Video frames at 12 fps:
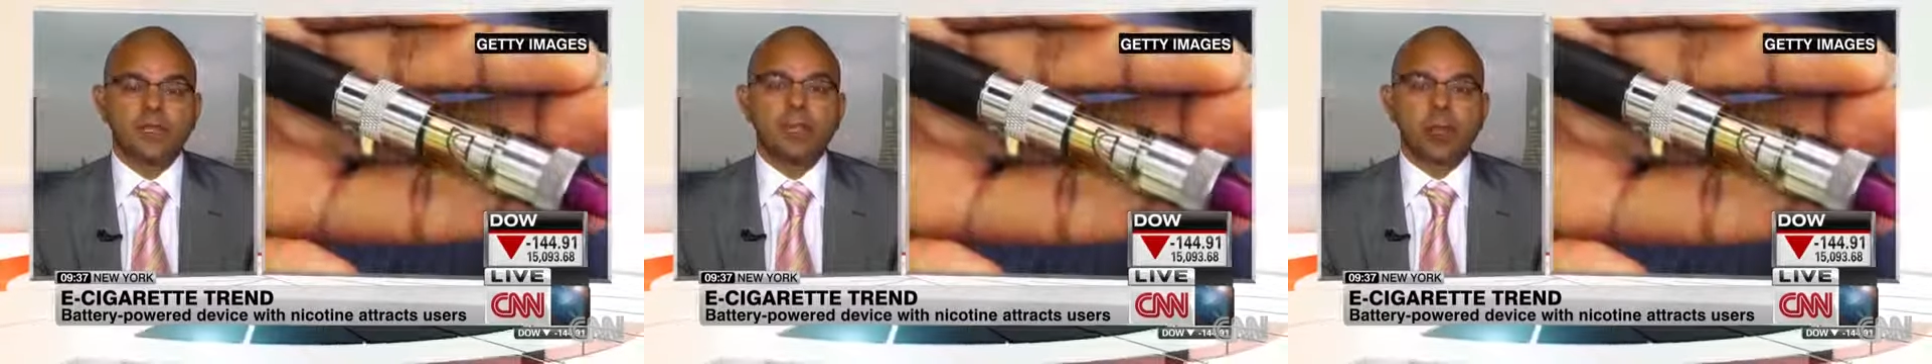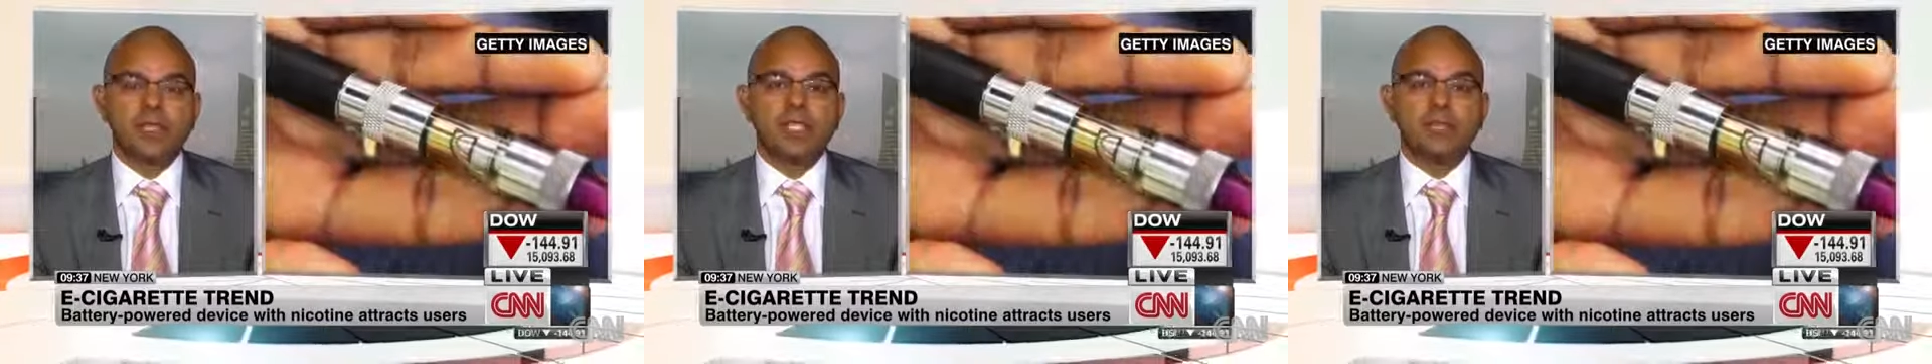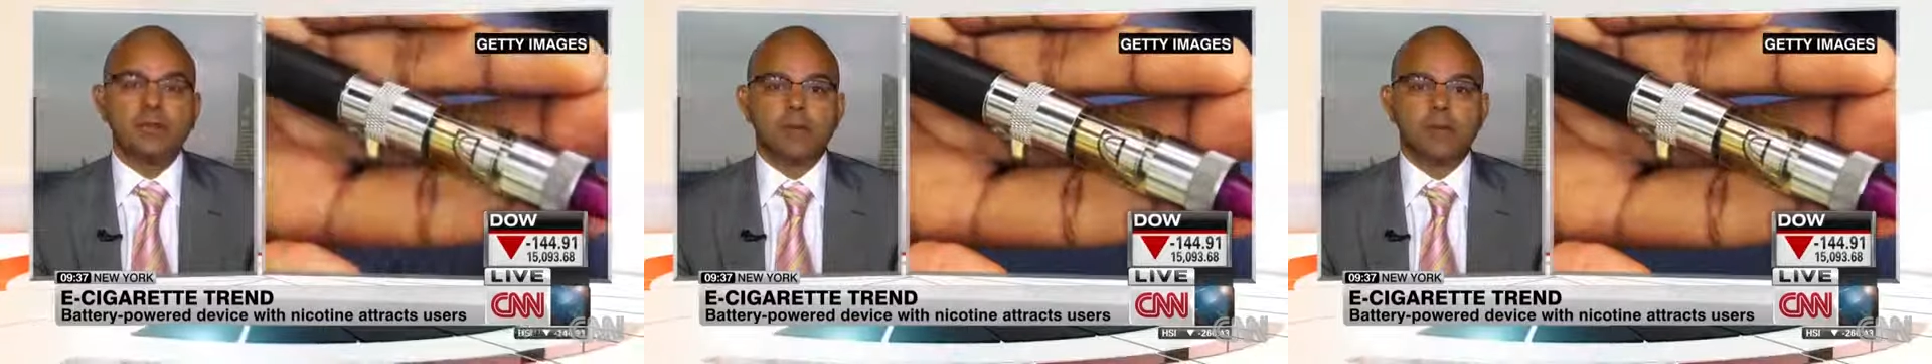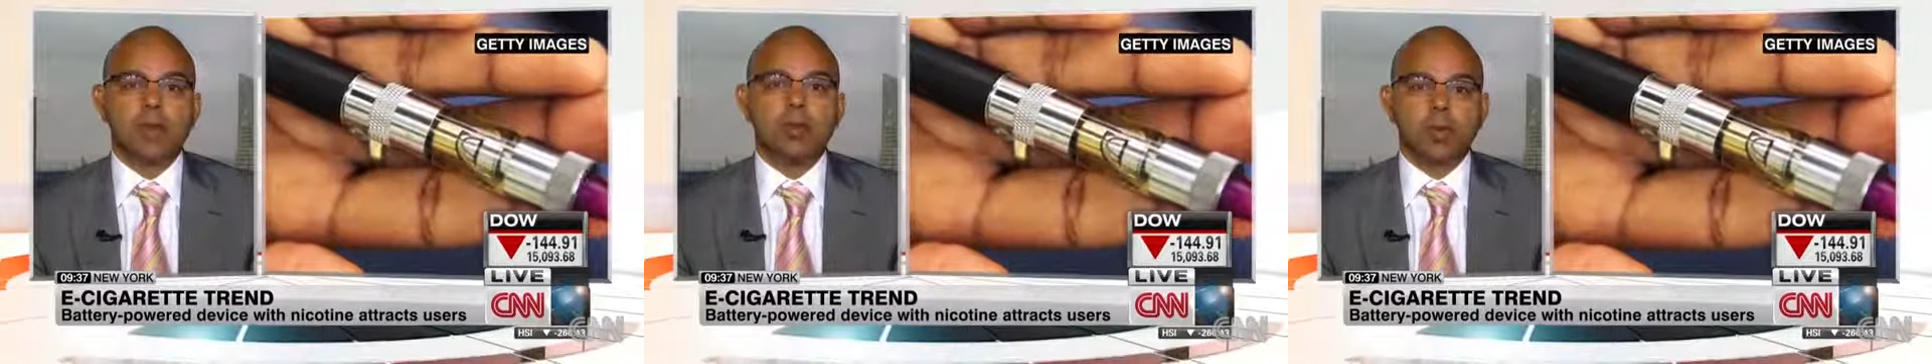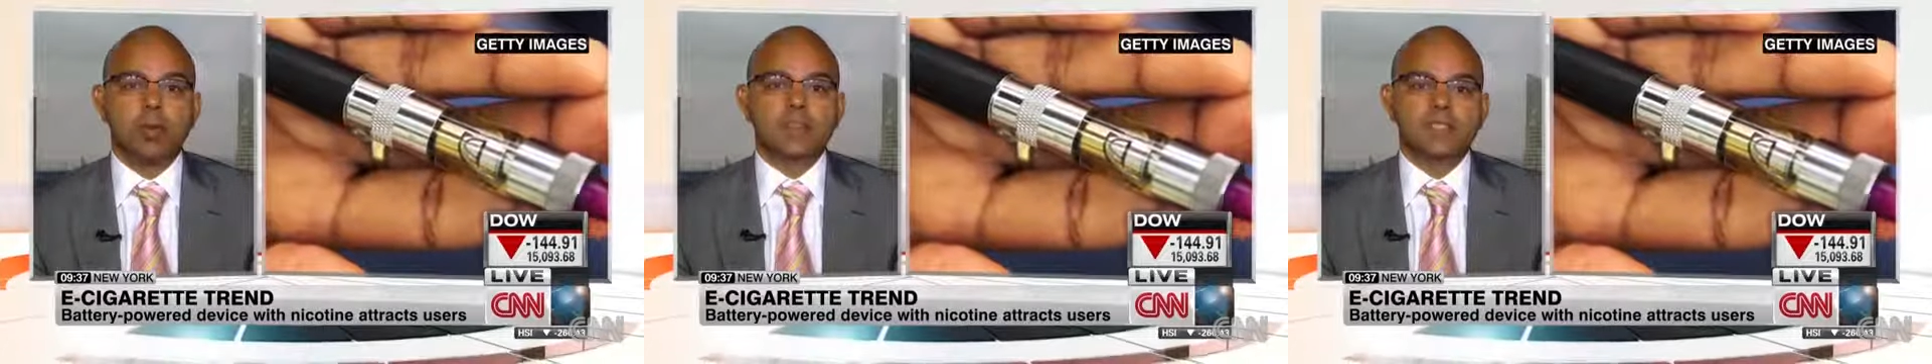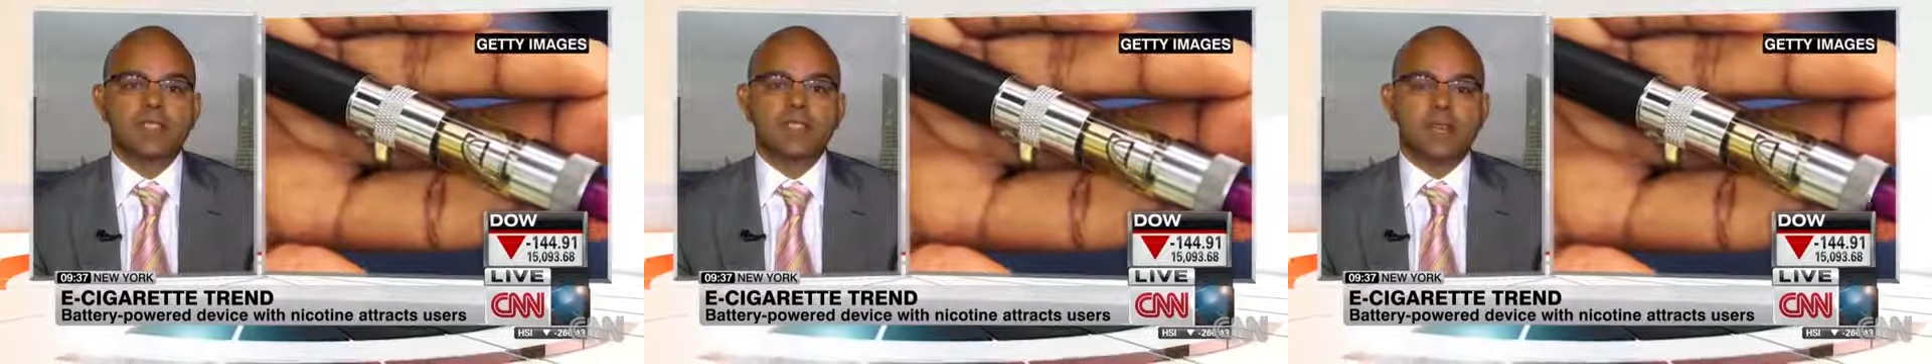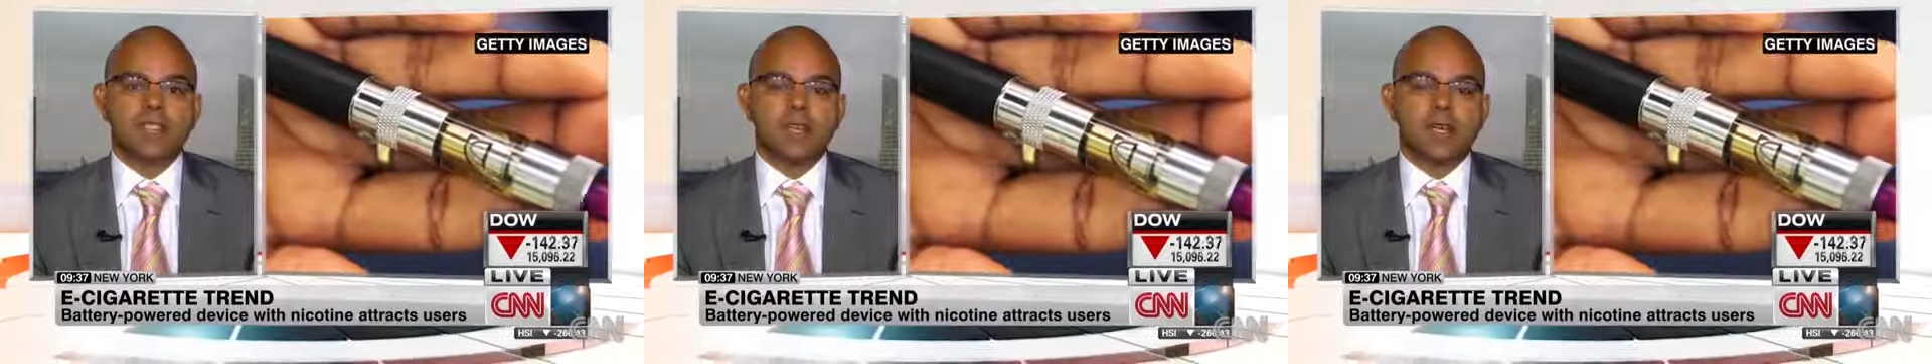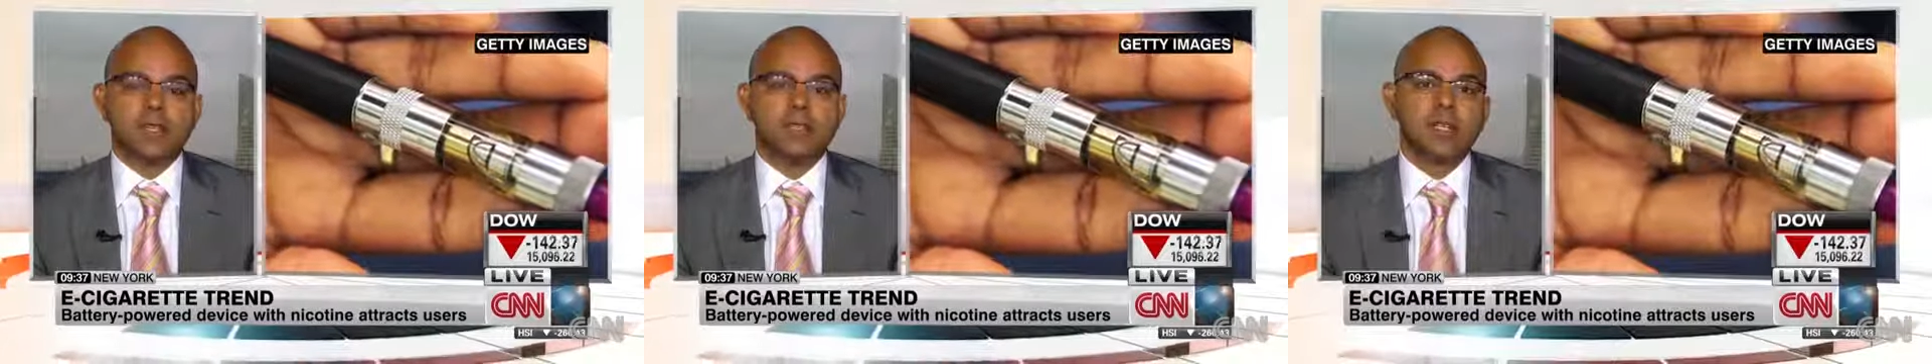more need, more work needs to be
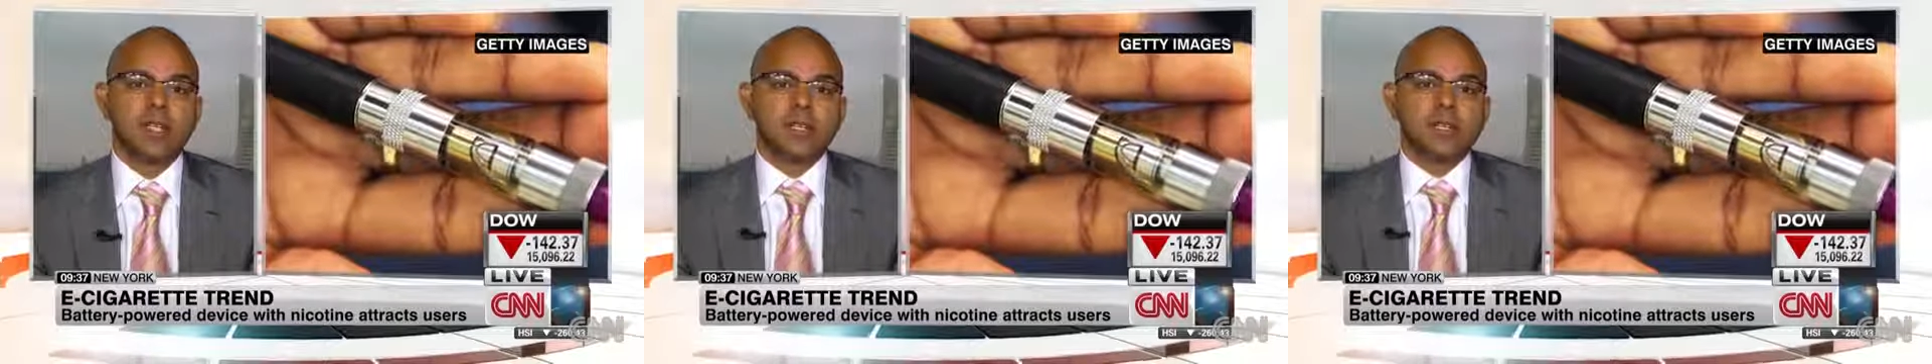done.